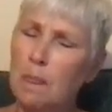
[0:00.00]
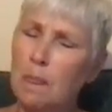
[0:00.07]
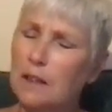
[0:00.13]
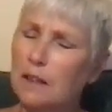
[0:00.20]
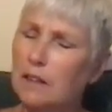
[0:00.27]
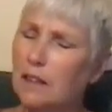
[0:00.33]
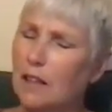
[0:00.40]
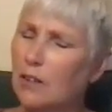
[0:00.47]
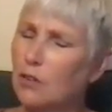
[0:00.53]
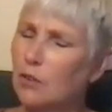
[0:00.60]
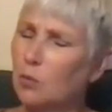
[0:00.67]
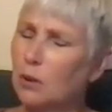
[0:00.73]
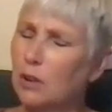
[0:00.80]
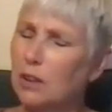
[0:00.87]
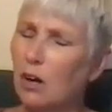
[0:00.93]
Yes,
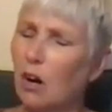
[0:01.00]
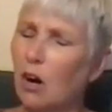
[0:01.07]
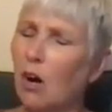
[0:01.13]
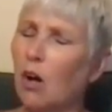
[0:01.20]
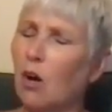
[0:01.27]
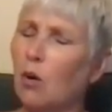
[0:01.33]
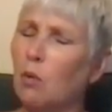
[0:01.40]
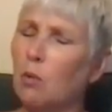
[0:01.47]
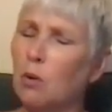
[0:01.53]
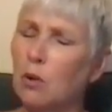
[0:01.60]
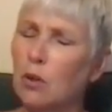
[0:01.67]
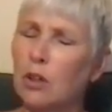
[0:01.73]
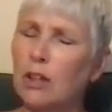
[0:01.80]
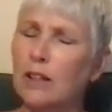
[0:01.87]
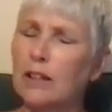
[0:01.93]
we all
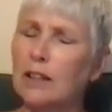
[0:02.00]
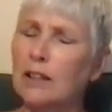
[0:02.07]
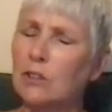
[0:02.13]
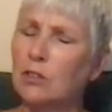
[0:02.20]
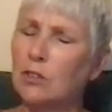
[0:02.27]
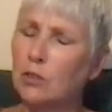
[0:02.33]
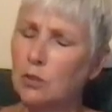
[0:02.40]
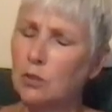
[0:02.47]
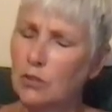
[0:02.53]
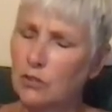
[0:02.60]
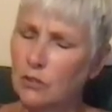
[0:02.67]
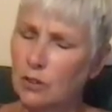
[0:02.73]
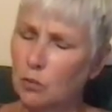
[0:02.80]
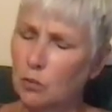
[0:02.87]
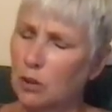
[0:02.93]
work in unison.